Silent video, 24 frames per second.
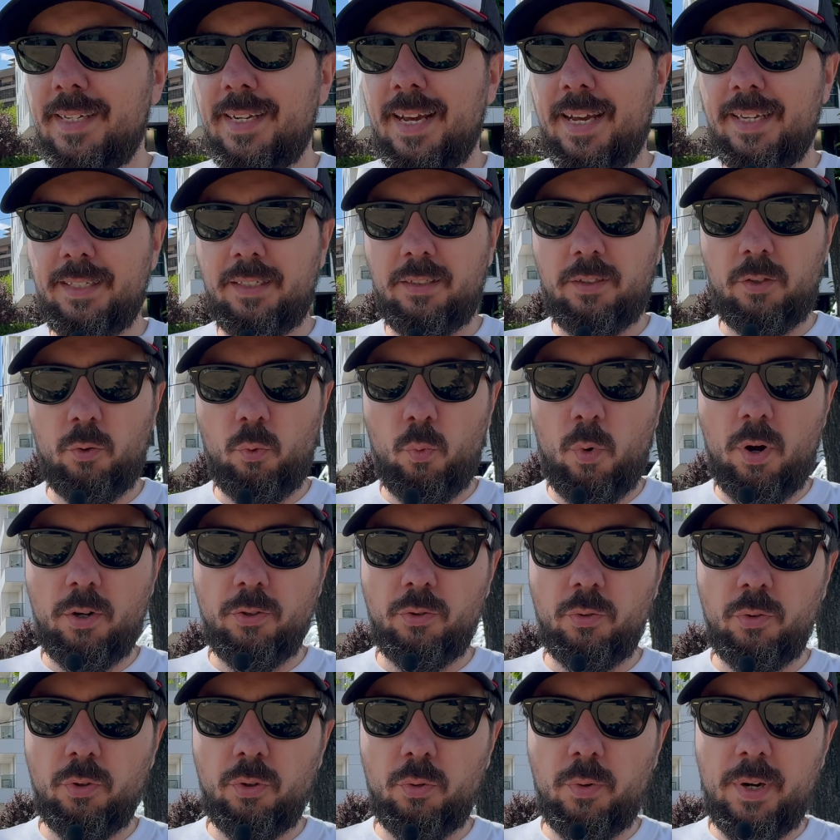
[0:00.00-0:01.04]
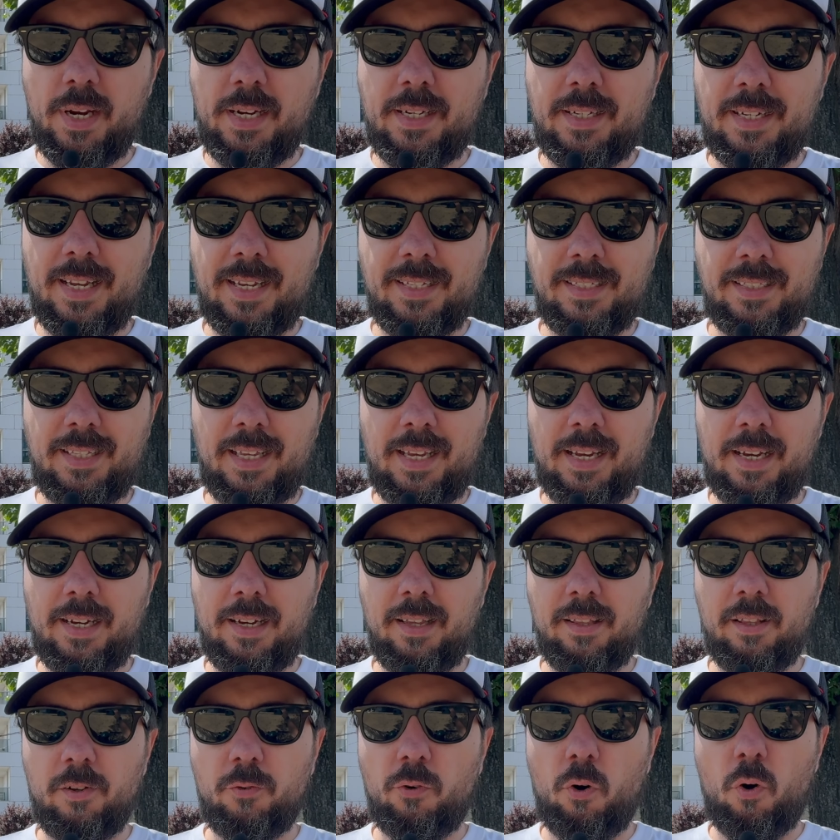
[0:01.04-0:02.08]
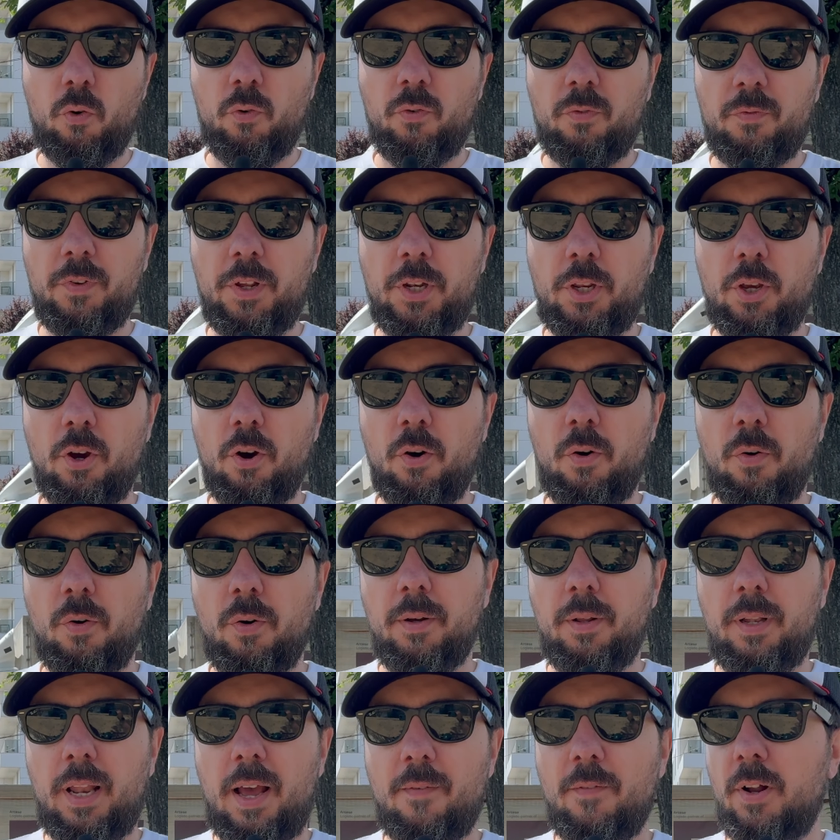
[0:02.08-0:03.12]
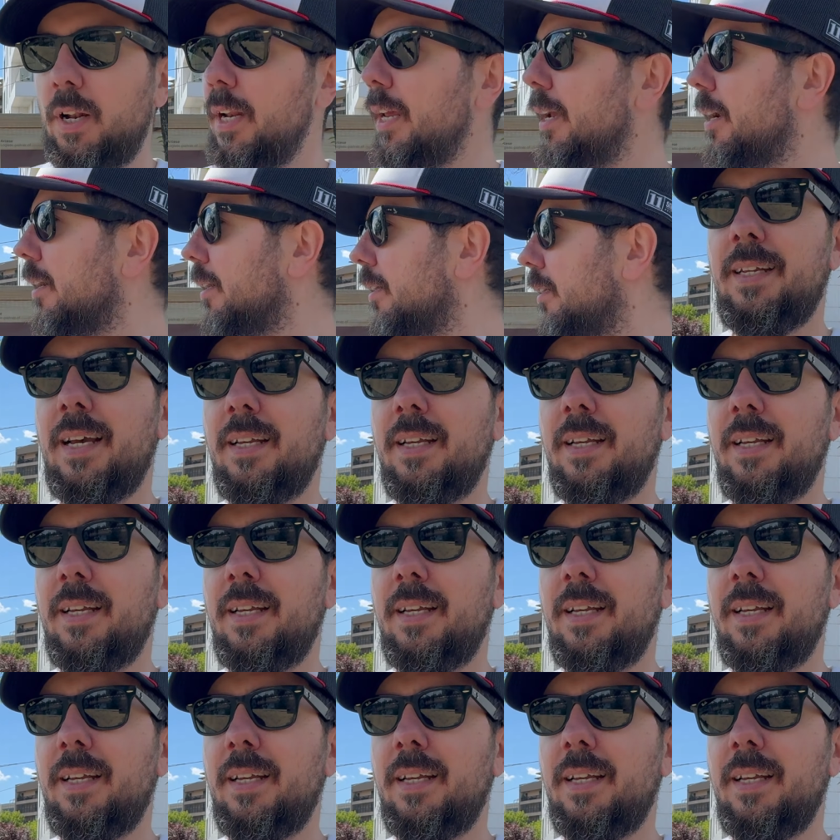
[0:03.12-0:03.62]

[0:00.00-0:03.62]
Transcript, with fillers: test one, two, three, testing the Rode Video Lavalier.